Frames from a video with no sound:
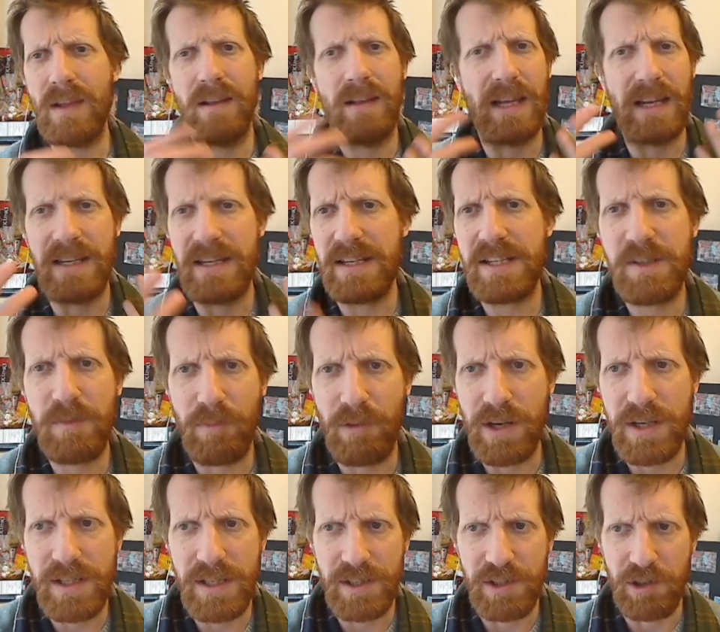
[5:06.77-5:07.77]
Like Disc
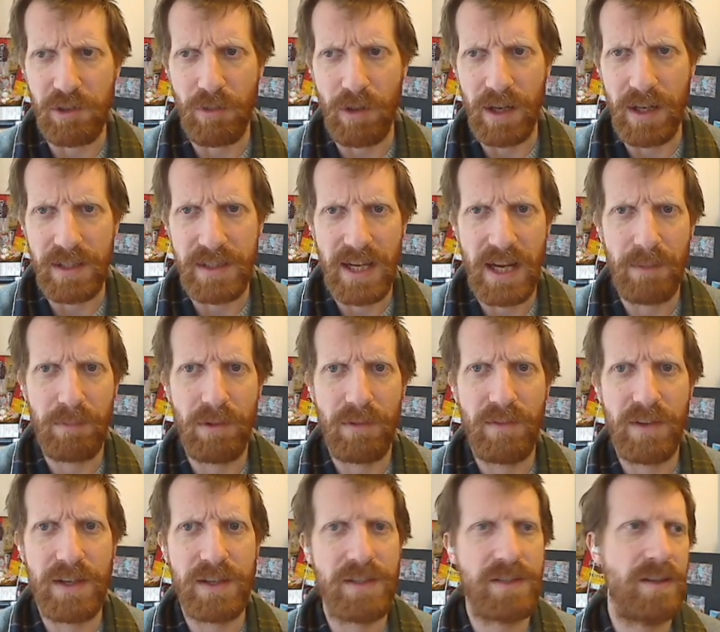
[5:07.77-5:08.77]
Priest is a great example of
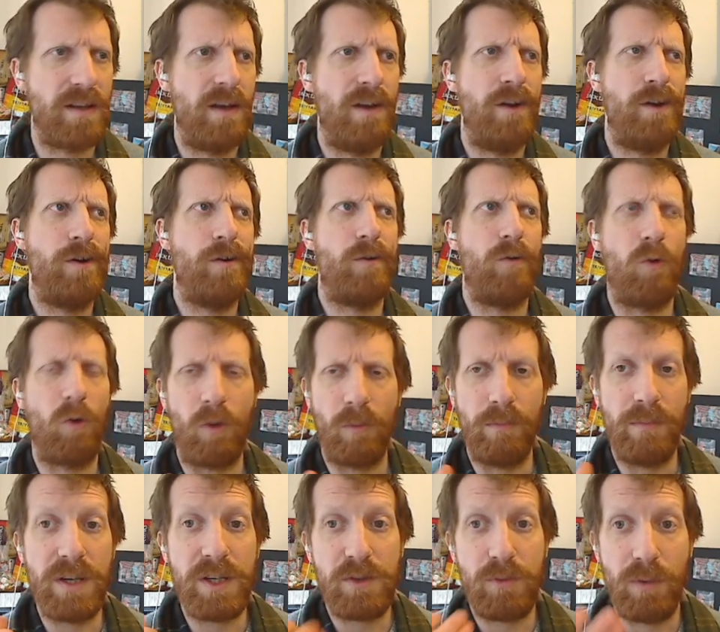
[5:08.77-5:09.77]
this, or
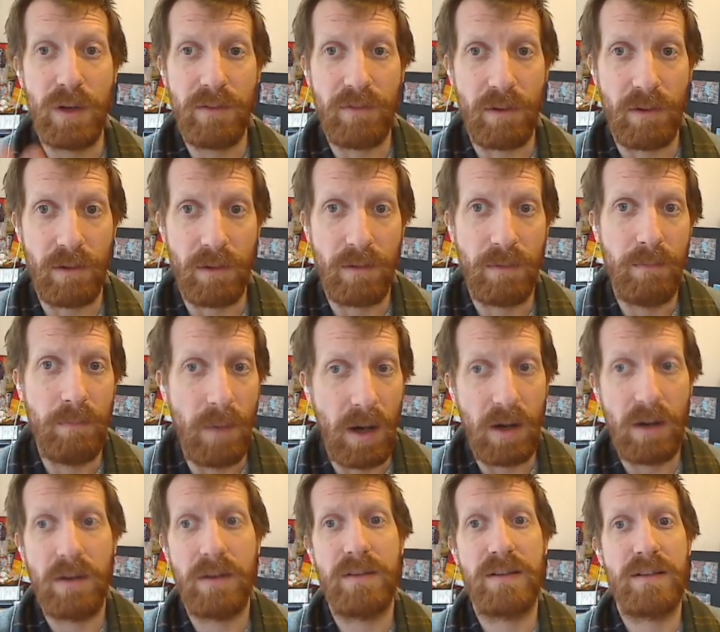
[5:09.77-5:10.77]
Mistweaver
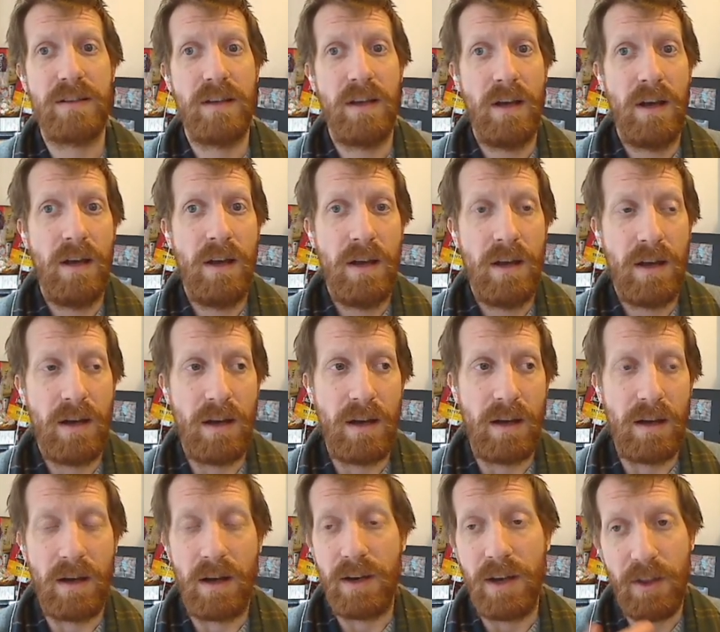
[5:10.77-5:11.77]
Monks,
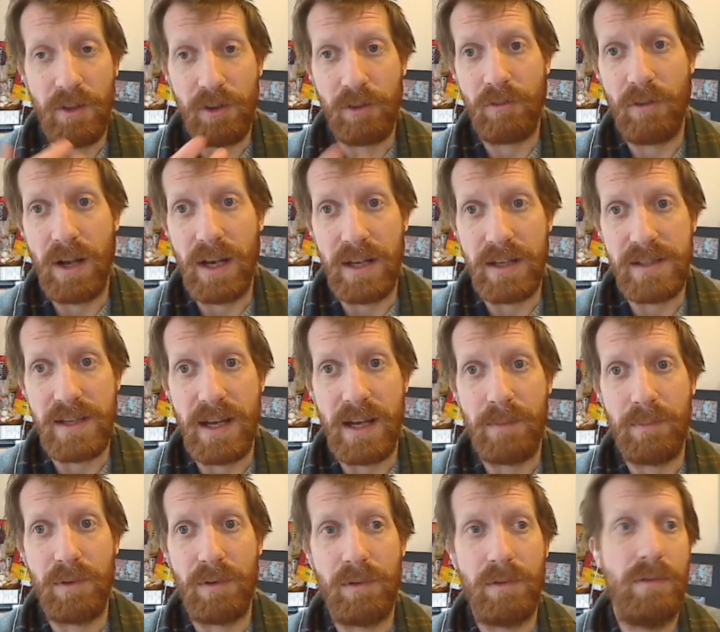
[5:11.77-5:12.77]
another great
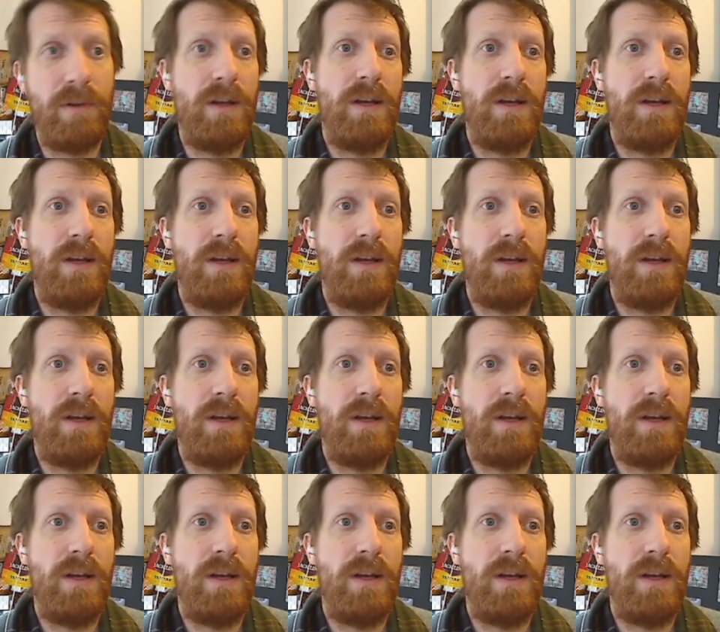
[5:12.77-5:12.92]
example.